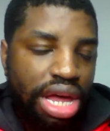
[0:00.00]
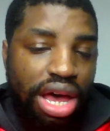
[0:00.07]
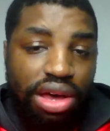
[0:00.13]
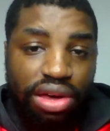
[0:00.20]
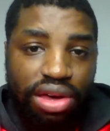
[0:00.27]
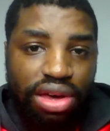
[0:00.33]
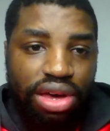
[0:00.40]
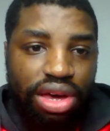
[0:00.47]

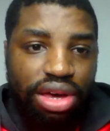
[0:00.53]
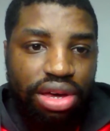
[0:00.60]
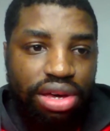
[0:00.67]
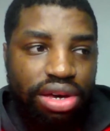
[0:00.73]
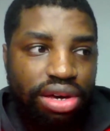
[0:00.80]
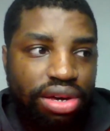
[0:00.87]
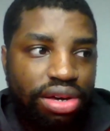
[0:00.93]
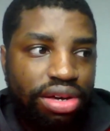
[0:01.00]
hurt
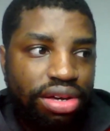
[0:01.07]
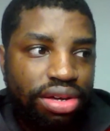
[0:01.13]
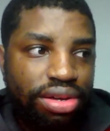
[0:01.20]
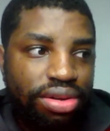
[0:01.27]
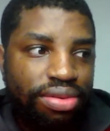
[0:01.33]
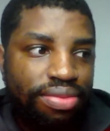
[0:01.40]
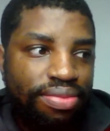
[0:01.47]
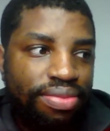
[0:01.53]

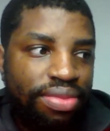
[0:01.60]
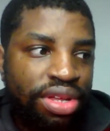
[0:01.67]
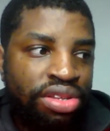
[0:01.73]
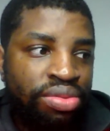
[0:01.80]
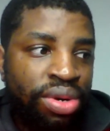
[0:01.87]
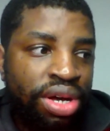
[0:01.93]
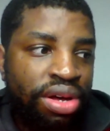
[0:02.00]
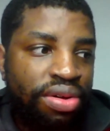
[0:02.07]
as
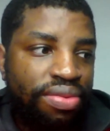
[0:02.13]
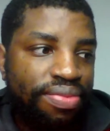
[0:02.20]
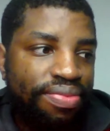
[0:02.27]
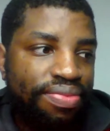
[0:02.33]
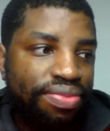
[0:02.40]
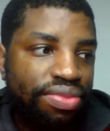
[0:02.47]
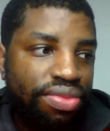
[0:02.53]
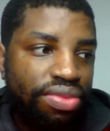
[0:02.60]
well.
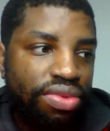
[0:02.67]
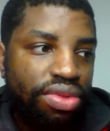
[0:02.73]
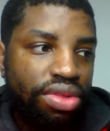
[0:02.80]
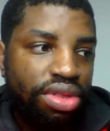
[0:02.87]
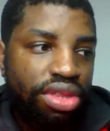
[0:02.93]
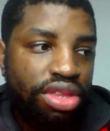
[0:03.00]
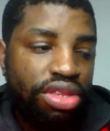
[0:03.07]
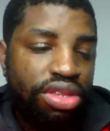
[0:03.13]

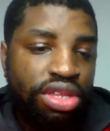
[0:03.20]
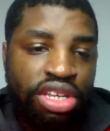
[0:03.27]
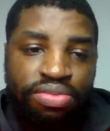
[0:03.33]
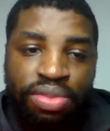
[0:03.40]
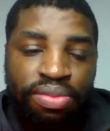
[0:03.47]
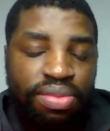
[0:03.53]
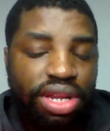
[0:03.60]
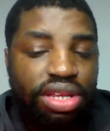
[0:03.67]
There's
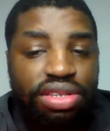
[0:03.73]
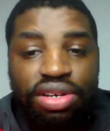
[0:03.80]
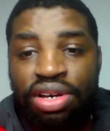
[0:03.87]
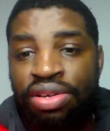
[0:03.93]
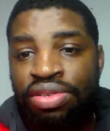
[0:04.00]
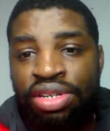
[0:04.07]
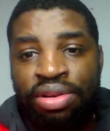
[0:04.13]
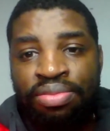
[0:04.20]
been many
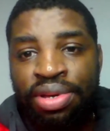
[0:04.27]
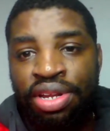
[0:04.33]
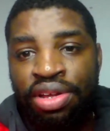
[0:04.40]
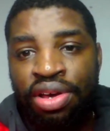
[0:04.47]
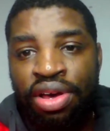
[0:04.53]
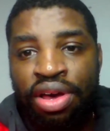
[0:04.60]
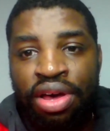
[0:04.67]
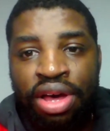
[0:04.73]
times I've been
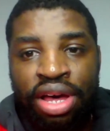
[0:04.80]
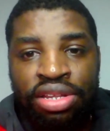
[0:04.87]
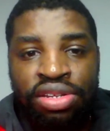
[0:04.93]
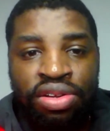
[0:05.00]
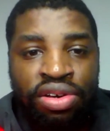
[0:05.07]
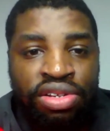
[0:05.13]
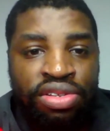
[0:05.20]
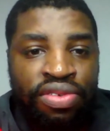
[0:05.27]
hurt as an
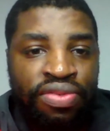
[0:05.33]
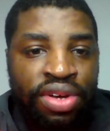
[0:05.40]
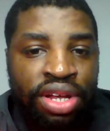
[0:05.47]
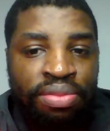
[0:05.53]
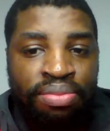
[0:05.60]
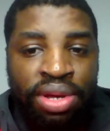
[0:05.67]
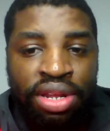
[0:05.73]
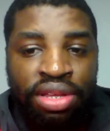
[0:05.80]
Arsenal
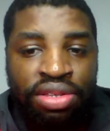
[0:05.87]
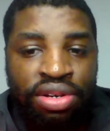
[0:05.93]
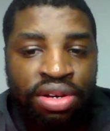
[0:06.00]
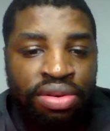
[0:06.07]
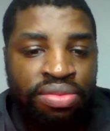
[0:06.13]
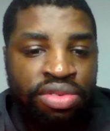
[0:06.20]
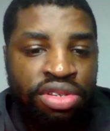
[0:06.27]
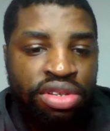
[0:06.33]
fan, many
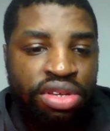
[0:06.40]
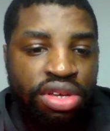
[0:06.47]
times.